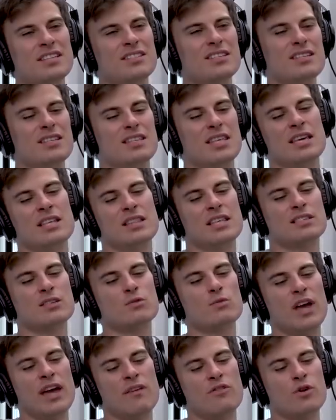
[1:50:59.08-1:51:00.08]
this is the thing. This
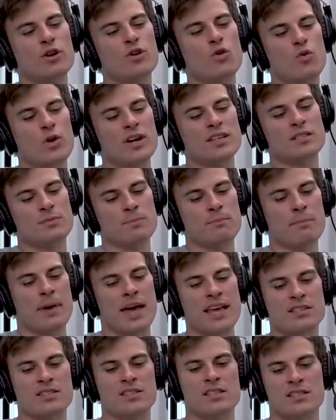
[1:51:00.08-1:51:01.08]
is everyone always
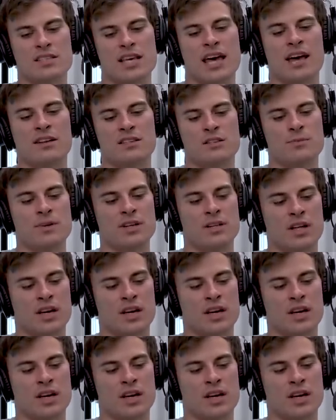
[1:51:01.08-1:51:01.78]
makes this out to be